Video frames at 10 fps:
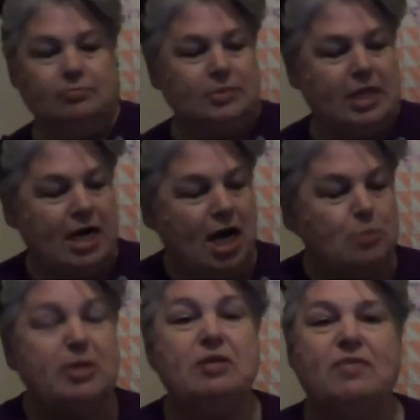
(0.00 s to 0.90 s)
Now, how
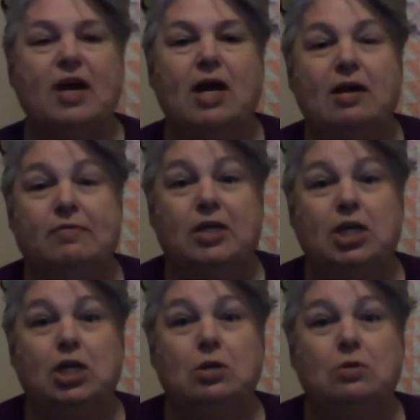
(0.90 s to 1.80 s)
many of y'all have a
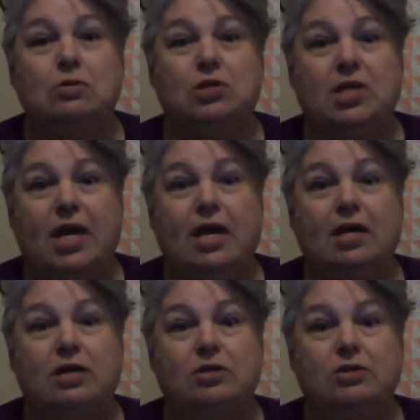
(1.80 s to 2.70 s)
huge
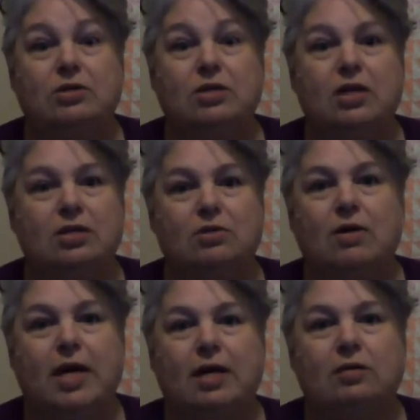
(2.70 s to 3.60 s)
stash at your
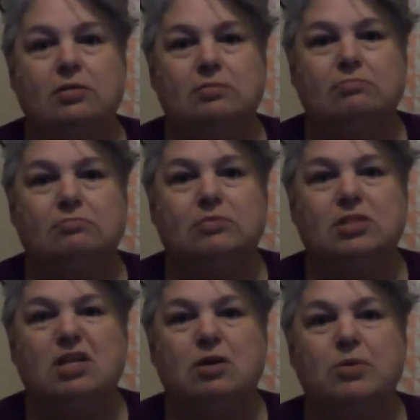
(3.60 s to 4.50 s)
house?
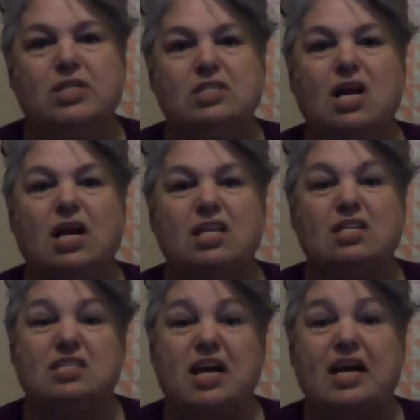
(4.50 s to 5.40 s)
You know, it's not the
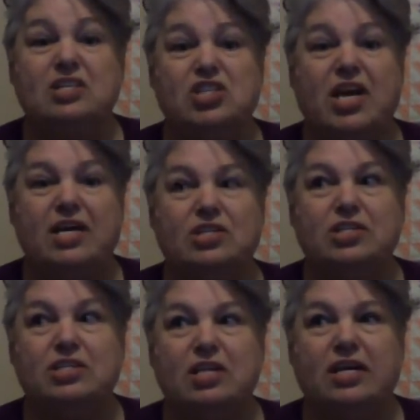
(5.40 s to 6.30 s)
stash,
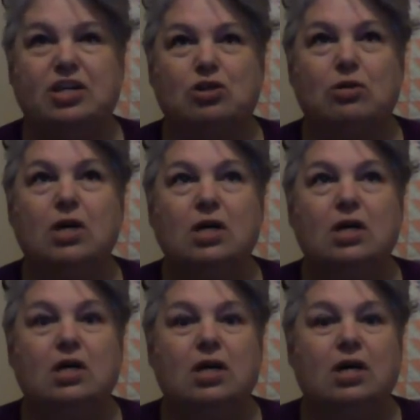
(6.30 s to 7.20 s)
it's like your
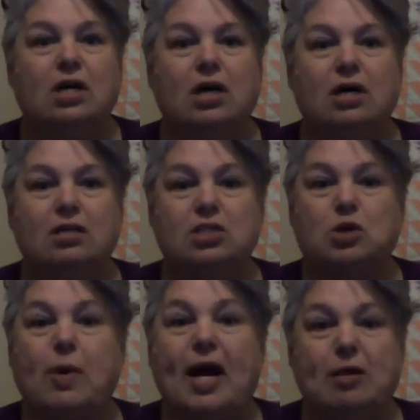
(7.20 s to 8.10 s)

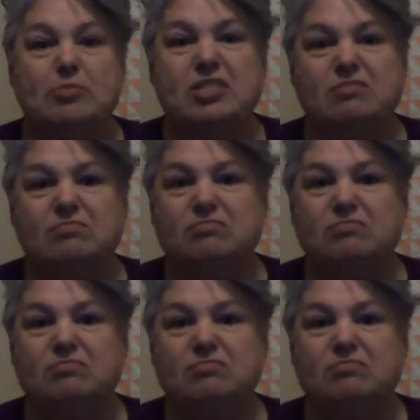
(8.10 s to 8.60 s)
scraps.